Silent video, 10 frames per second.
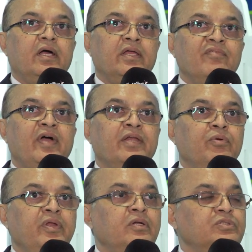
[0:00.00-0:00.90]
In fact,
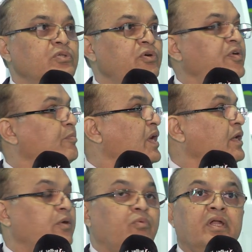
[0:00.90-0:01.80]
today also we
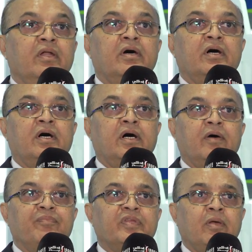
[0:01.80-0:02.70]
met one
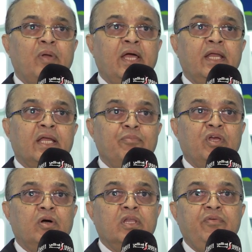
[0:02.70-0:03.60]
supplier
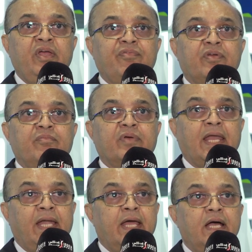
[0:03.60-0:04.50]
coming all the way from
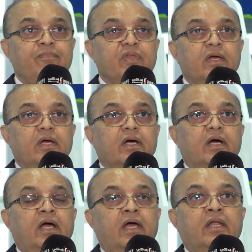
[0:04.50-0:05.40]
Canada,
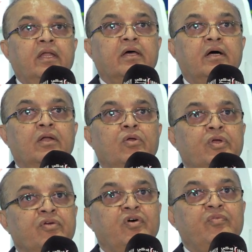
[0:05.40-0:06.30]
and
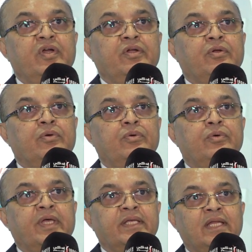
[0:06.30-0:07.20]
looking forward
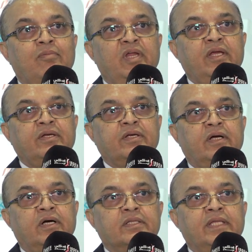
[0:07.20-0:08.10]
to establish
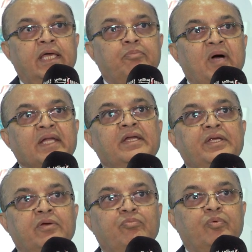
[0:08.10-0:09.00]
their
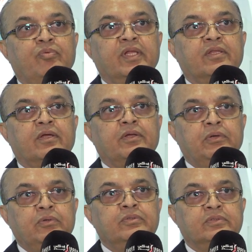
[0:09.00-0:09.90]
partnership with a
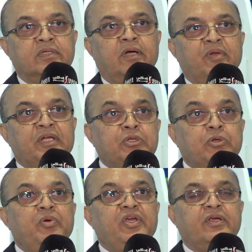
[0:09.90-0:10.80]
new,
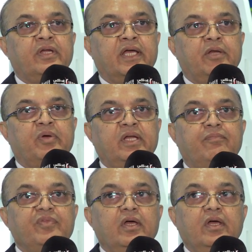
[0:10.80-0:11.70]
distribution
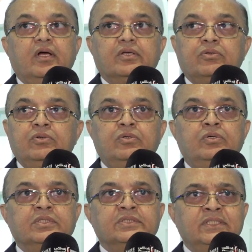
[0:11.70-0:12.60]
agreement.
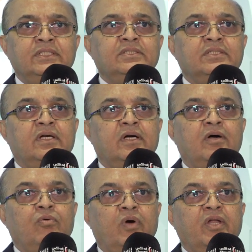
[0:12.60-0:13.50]
So this is
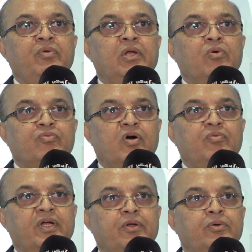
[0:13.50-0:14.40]
what we look
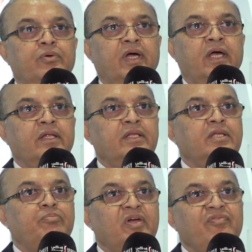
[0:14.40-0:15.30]
forward to, and this
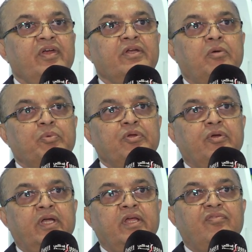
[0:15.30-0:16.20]
is a perfect
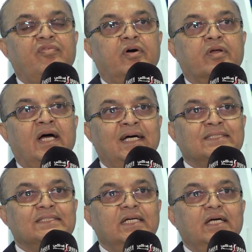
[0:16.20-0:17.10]
opportunity for
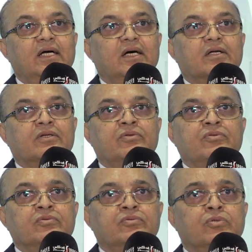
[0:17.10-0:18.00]
us.
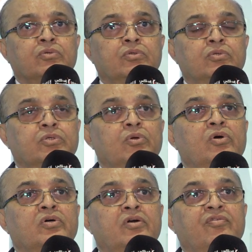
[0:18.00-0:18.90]
So to
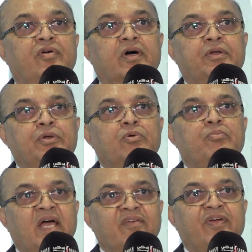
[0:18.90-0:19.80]
look out for new
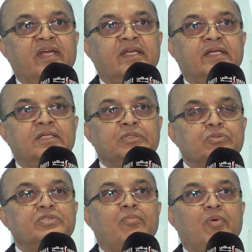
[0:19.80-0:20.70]
manufacturer,
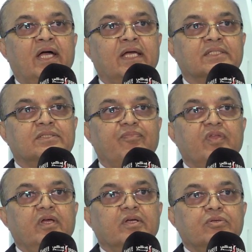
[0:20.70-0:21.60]
new suppliers.
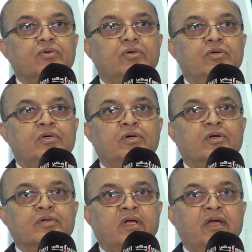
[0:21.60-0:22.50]

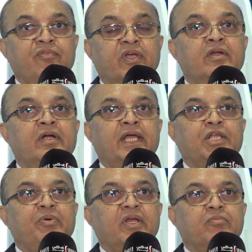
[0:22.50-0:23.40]
So we cannot
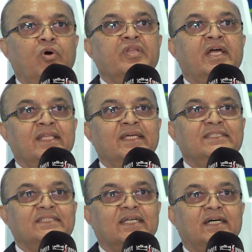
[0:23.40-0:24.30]
expect more than
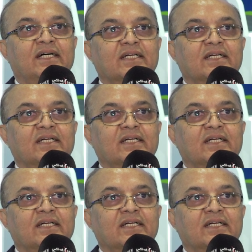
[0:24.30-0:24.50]
this.